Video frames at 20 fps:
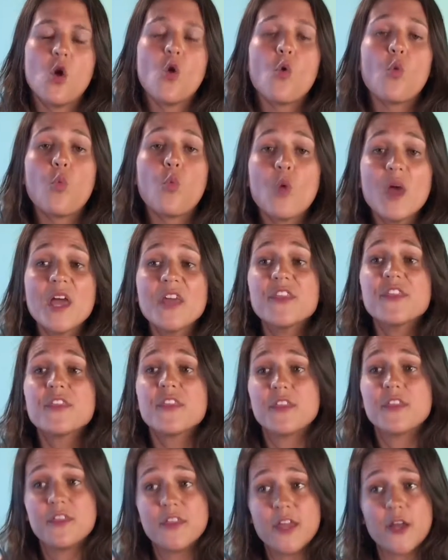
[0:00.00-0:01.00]
with
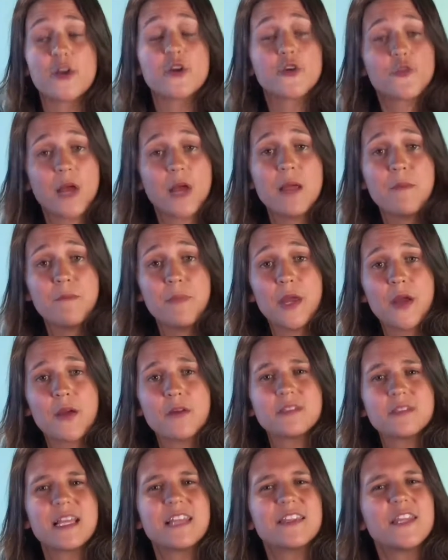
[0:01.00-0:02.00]
their
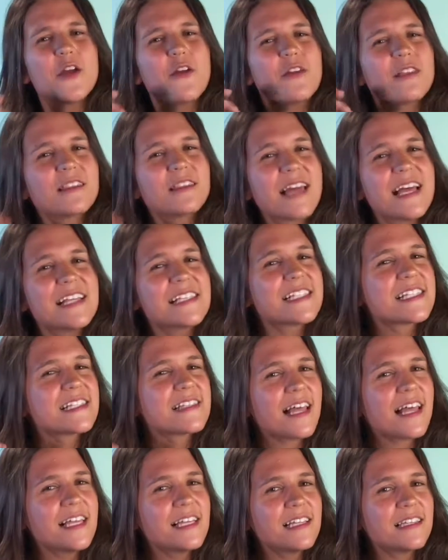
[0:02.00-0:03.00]
grandparents, that they are less
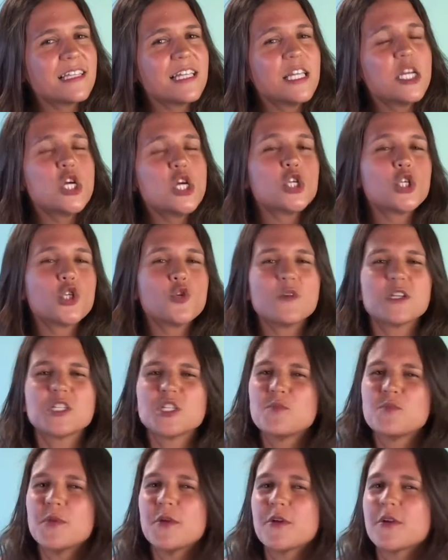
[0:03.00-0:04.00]
likely to
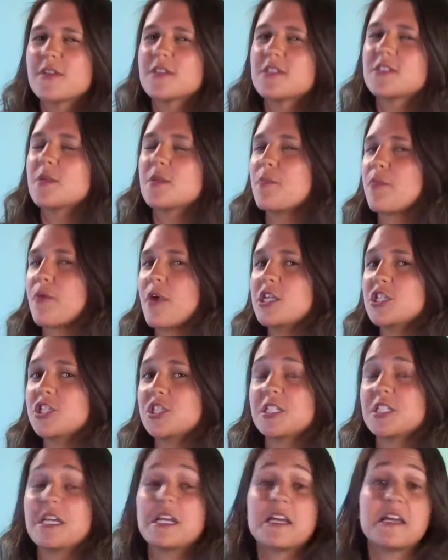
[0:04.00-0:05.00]
experience
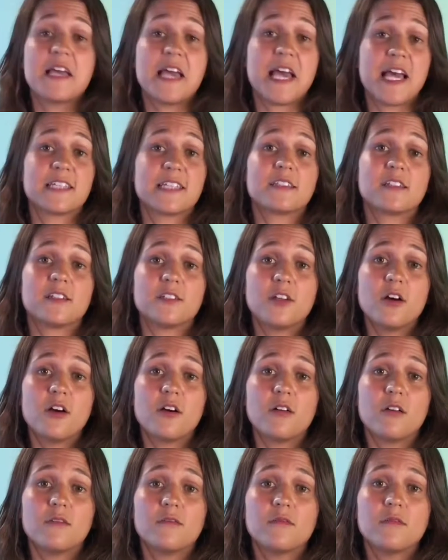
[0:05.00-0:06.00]
depression as an adult.